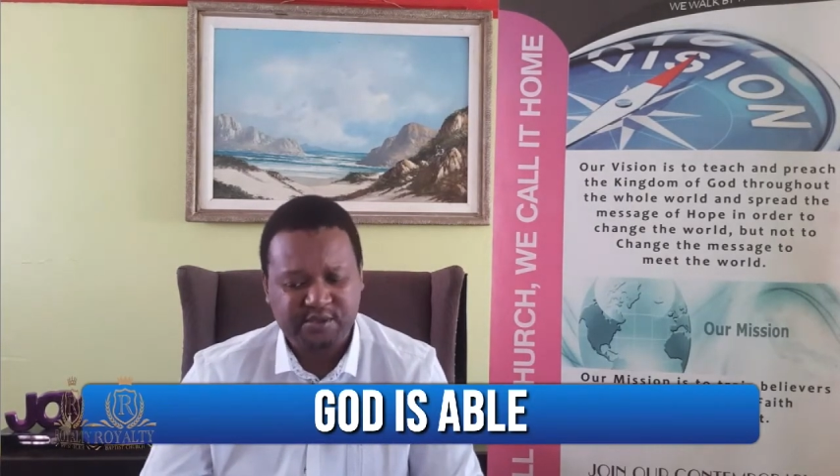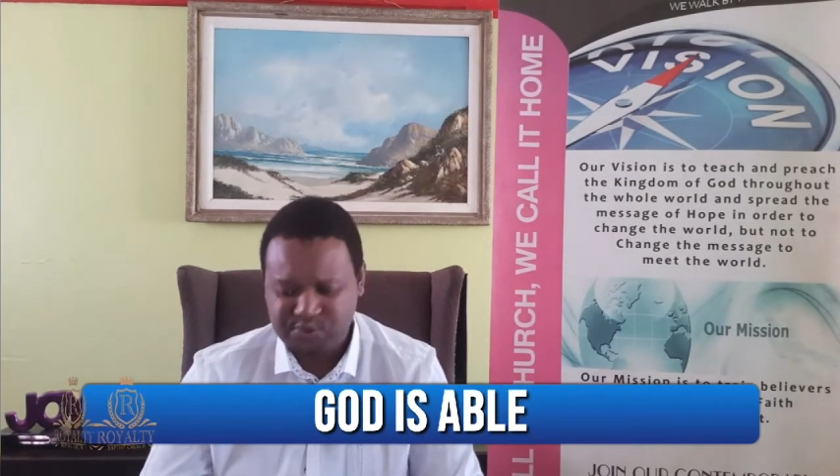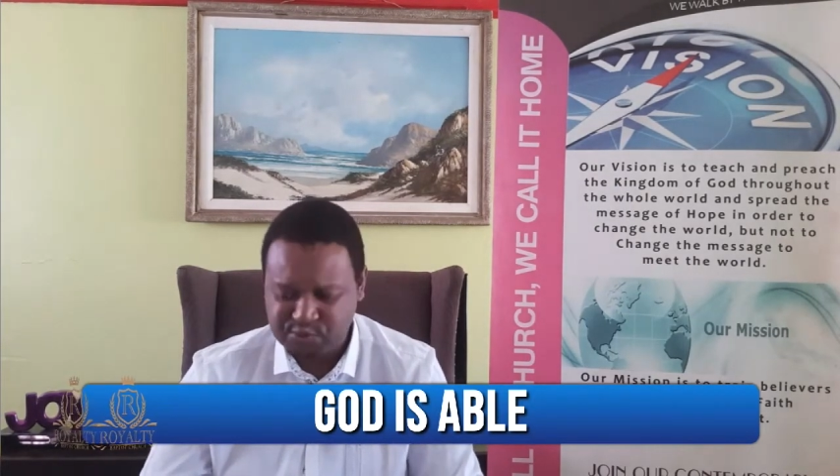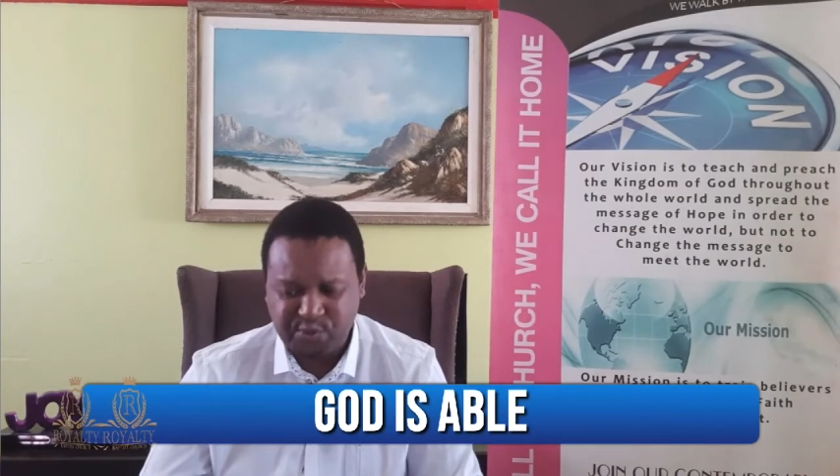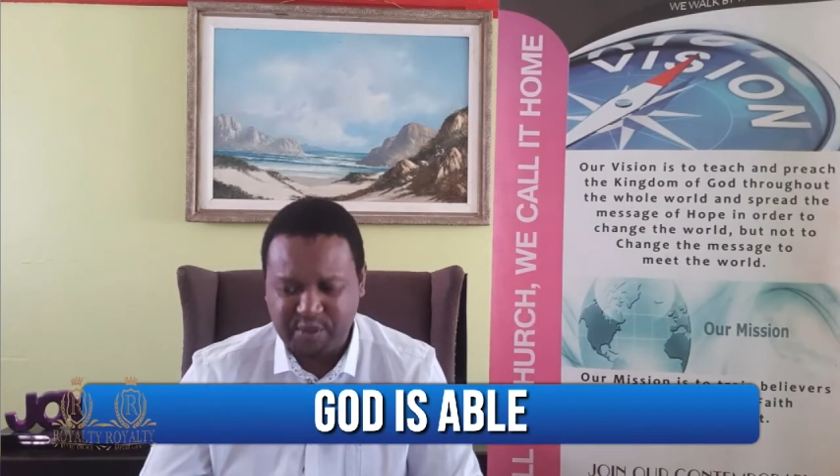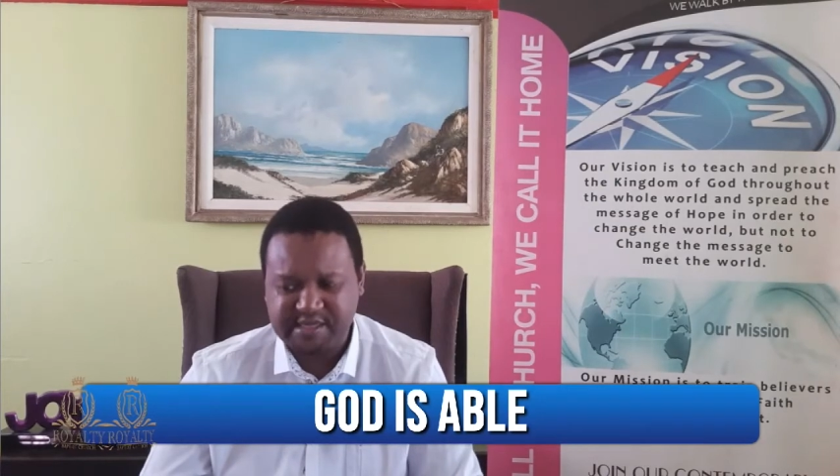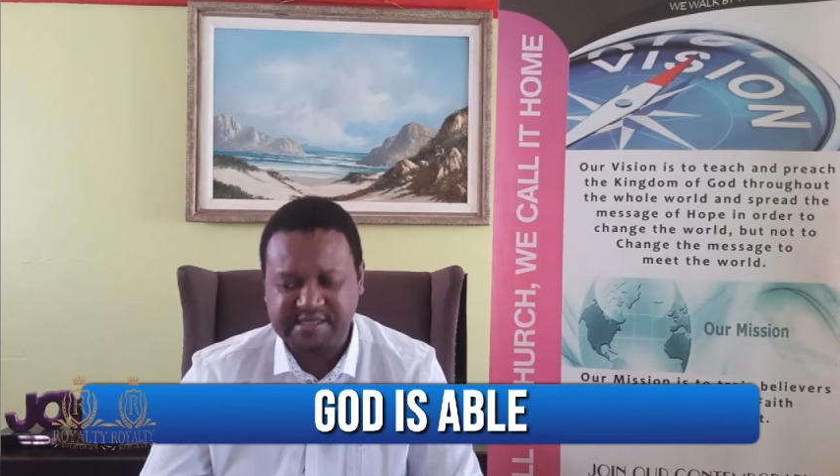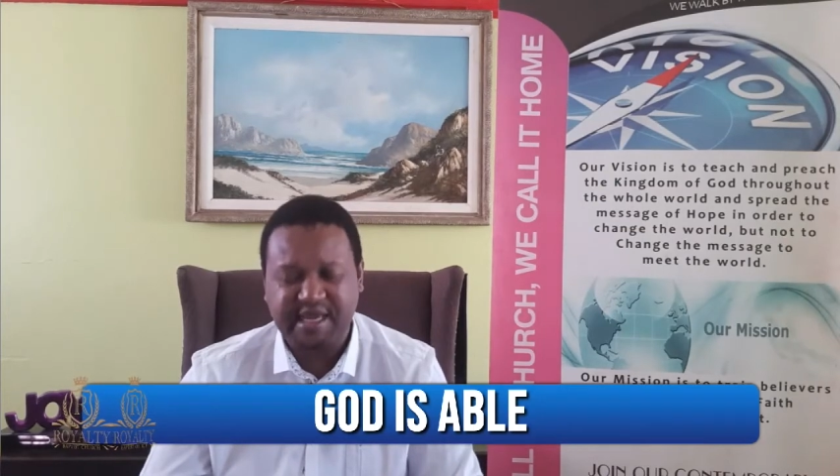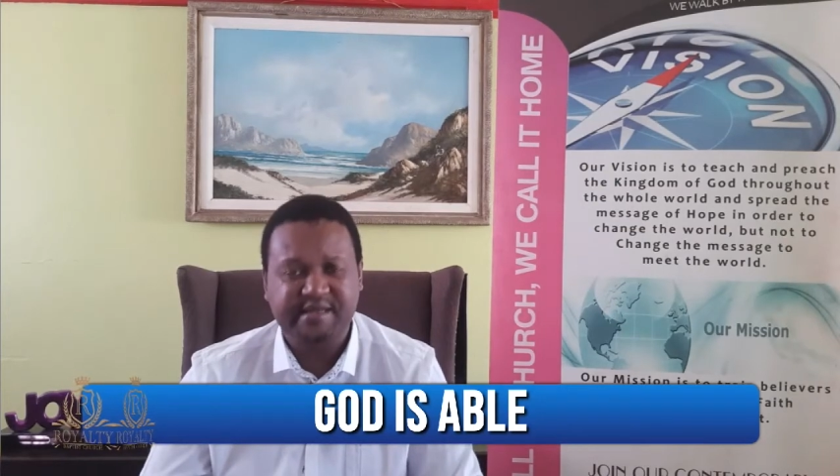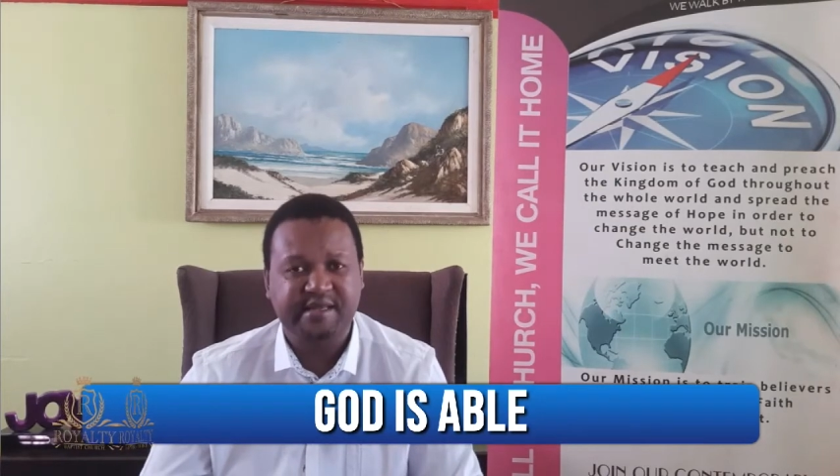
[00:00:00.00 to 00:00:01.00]
to do
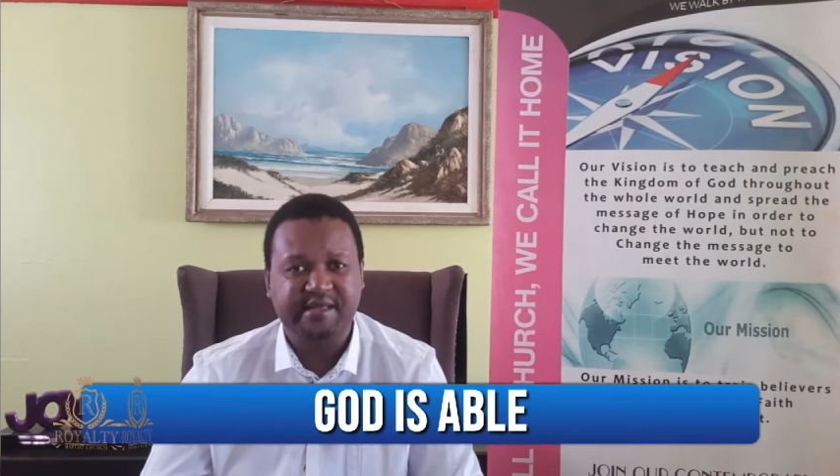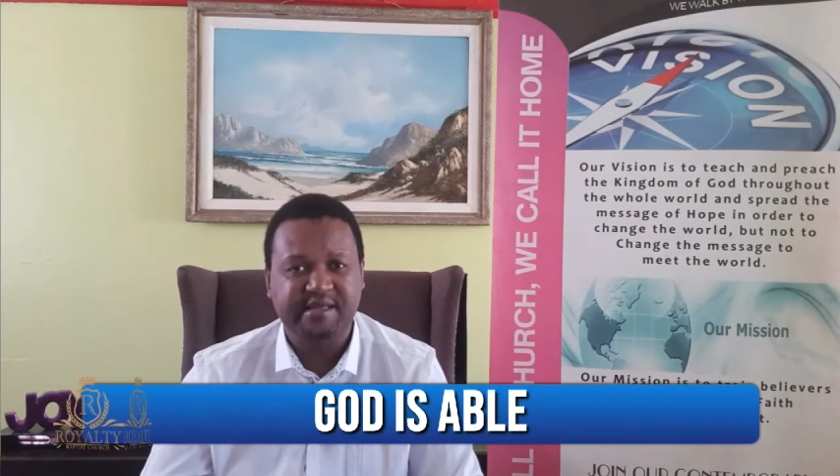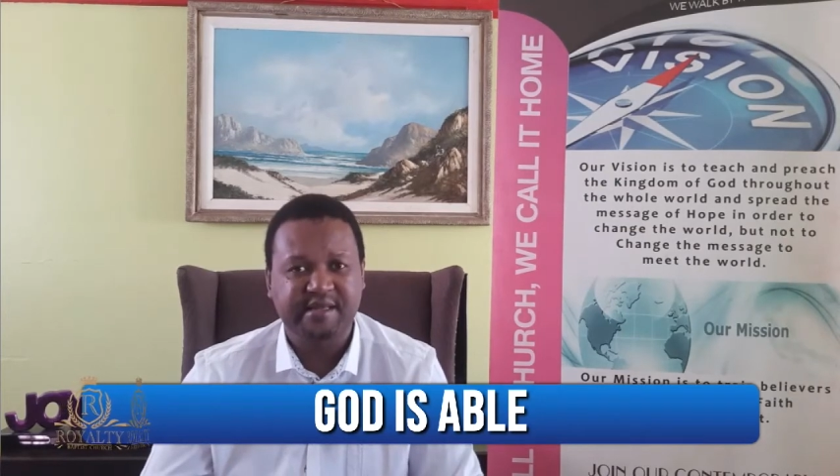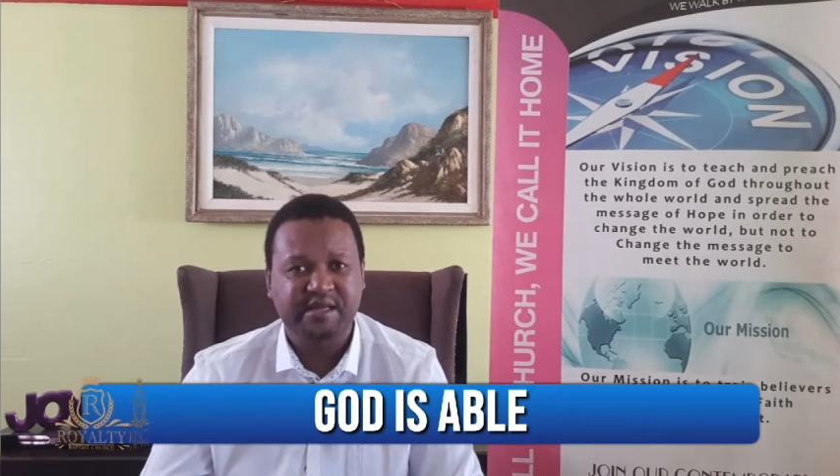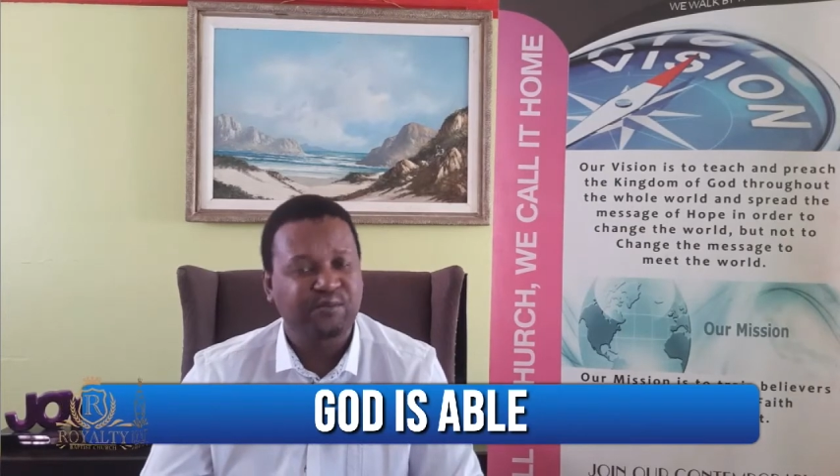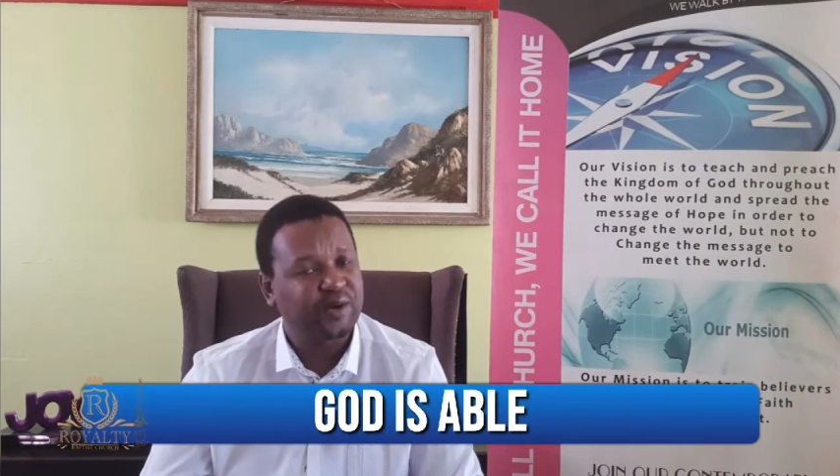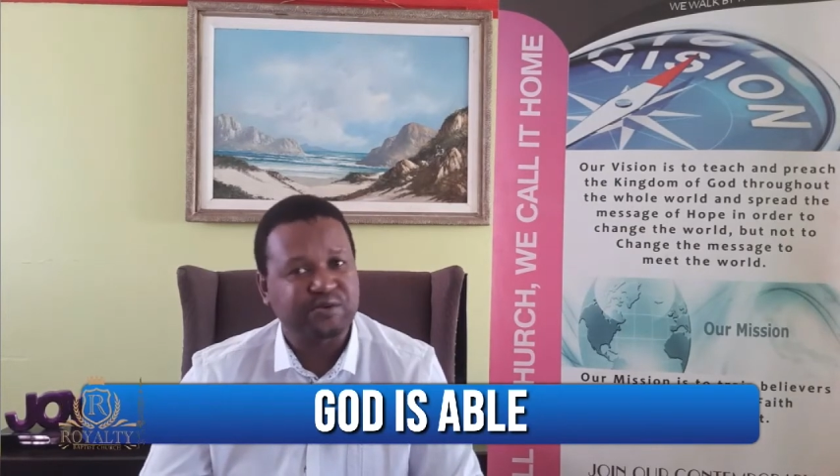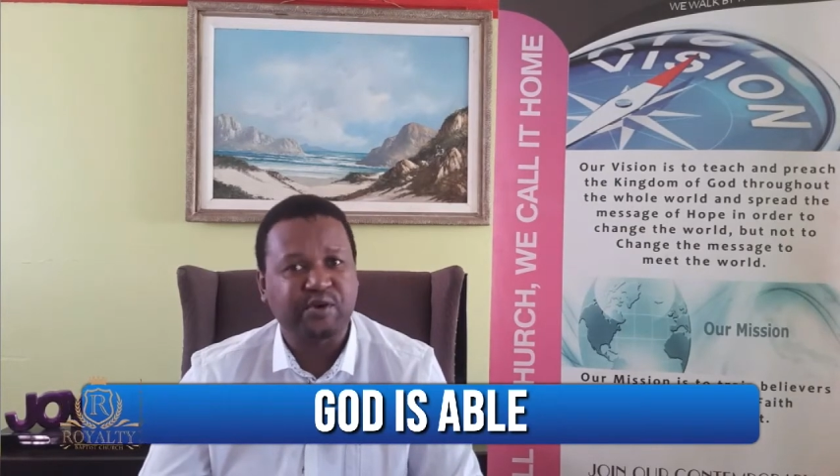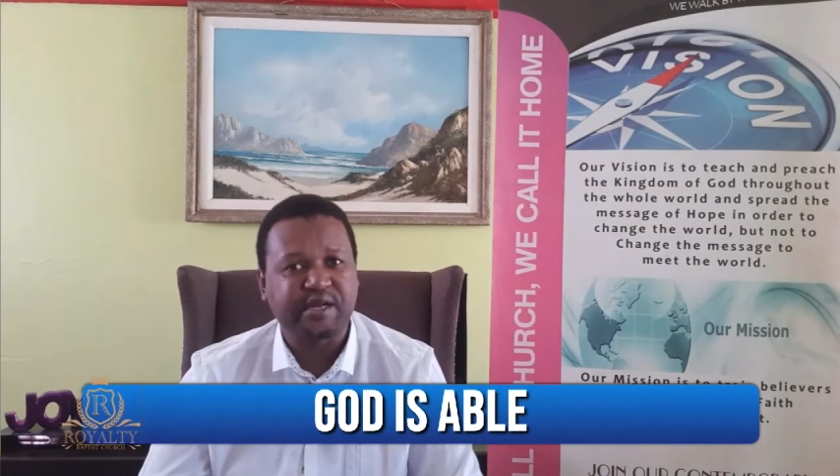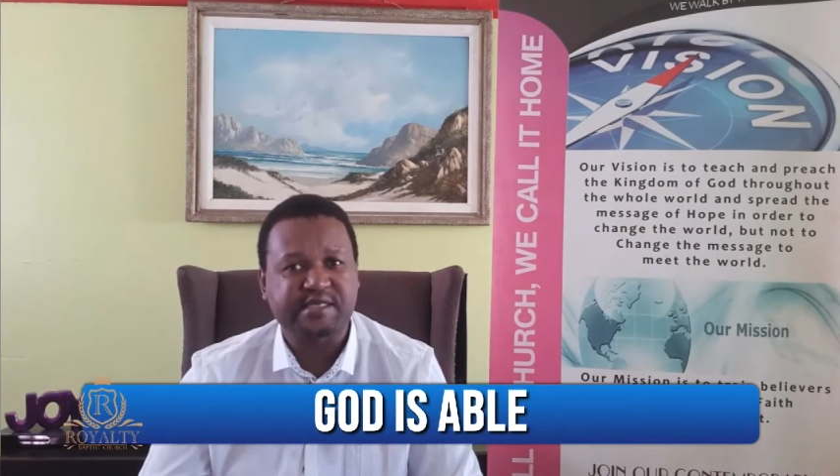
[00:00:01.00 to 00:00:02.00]
exactly
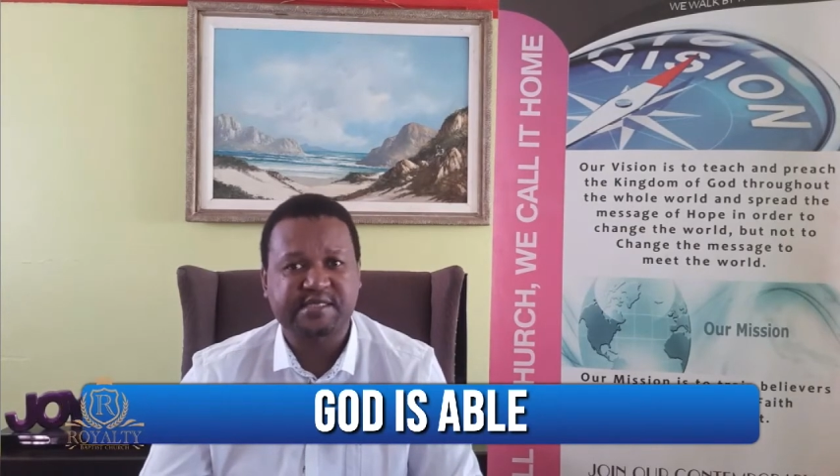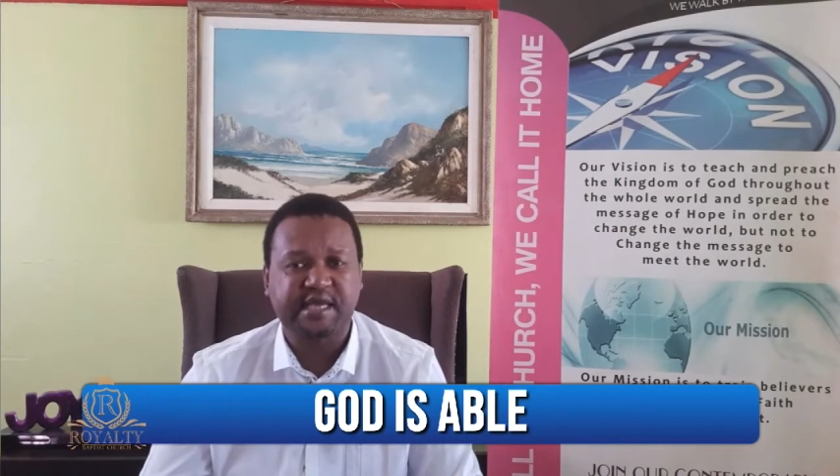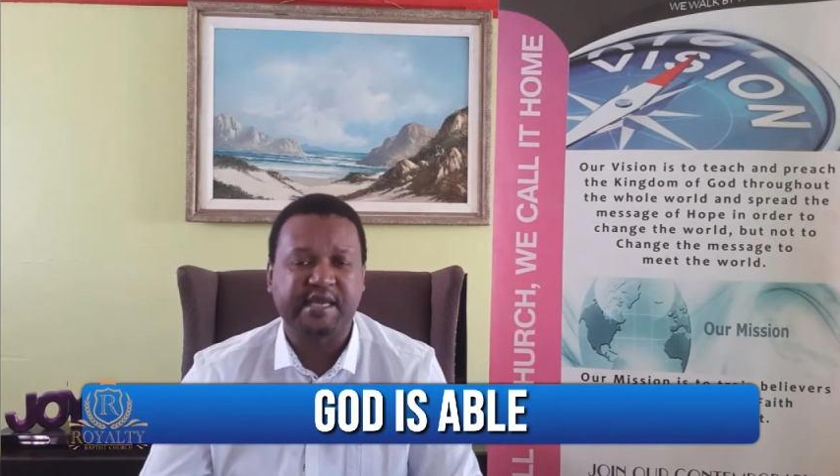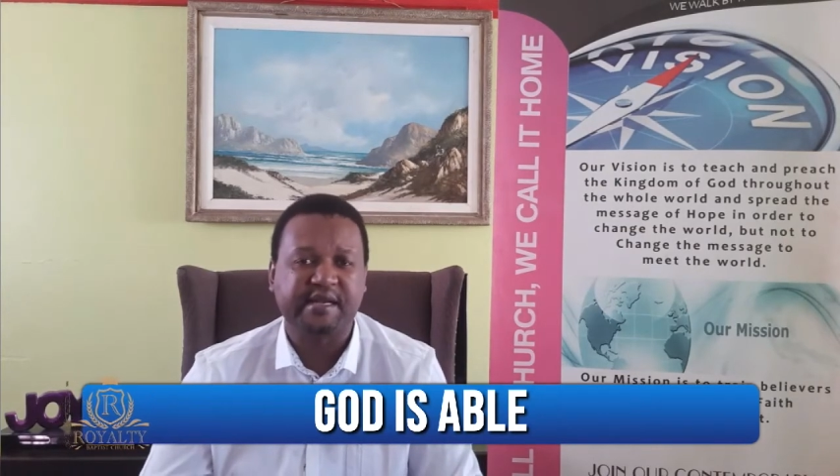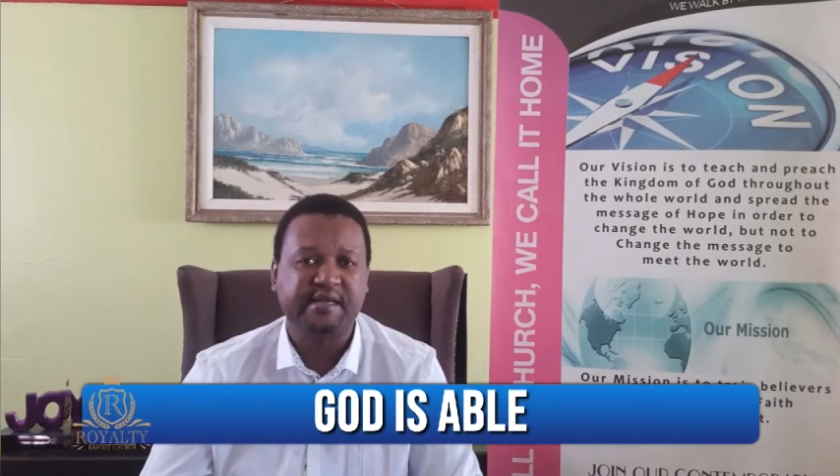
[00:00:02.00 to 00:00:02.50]
what God has said.